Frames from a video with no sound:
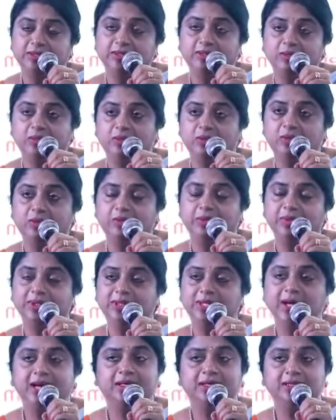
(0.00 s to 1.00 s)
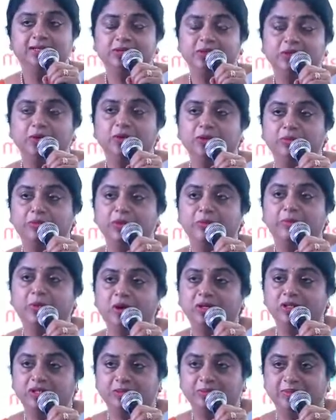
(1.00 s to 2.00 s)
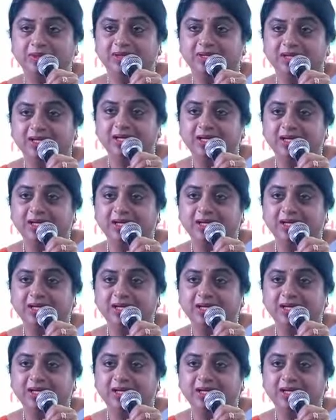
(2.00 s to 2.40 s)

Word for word: So with that it's going to be possible.